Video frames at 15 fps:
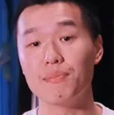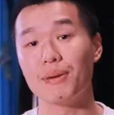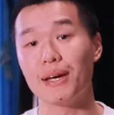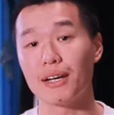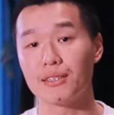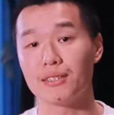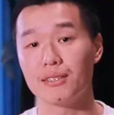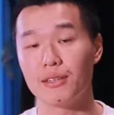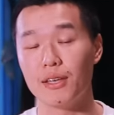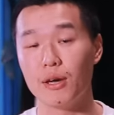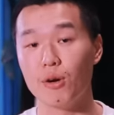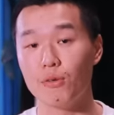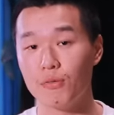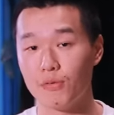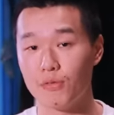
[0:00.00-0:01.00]
impact the
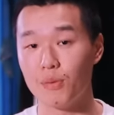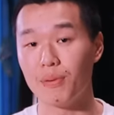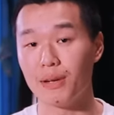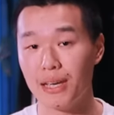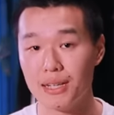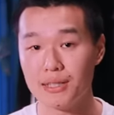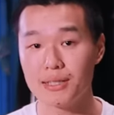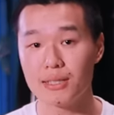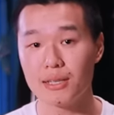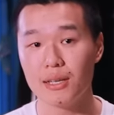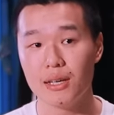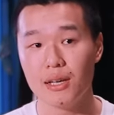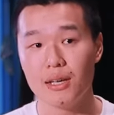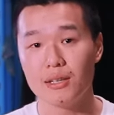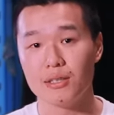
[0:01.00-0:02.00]
health of your plants.
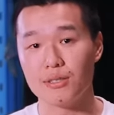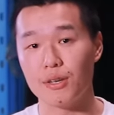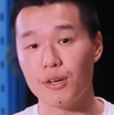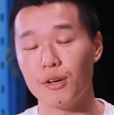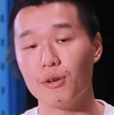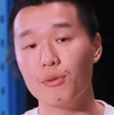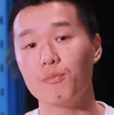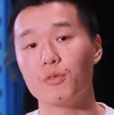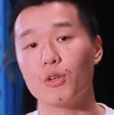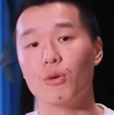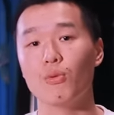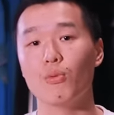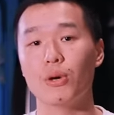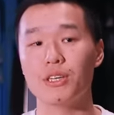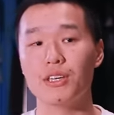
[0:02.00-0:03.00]
So
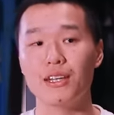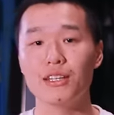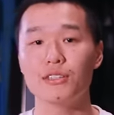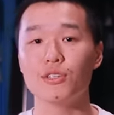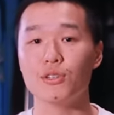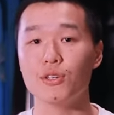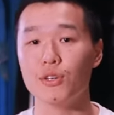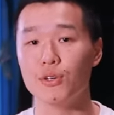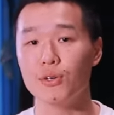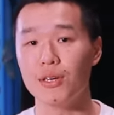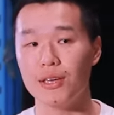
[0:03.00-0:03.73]
what you need to do